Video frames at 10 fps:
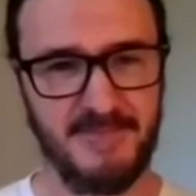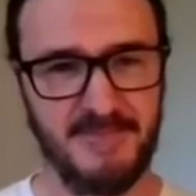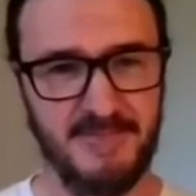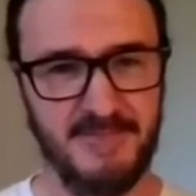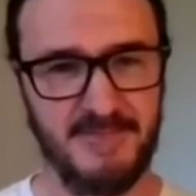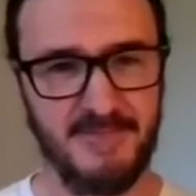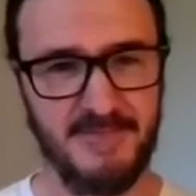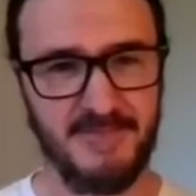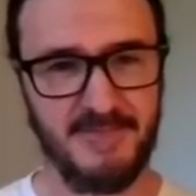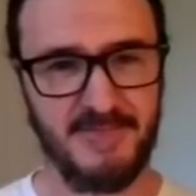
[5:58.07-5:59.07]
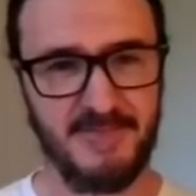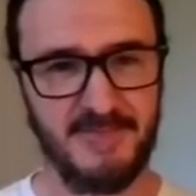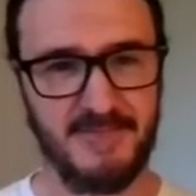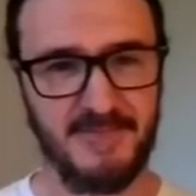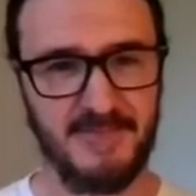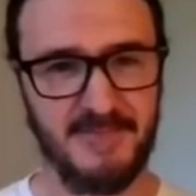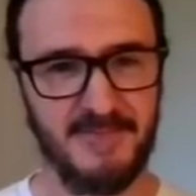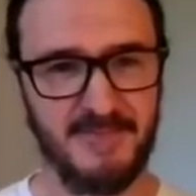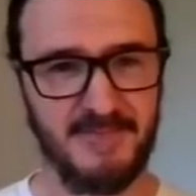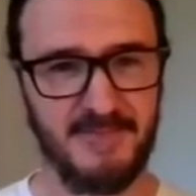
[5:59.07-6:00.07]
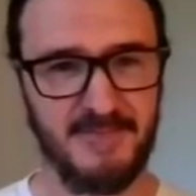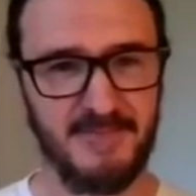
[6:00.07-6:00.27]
No words are spoken by the person on screen.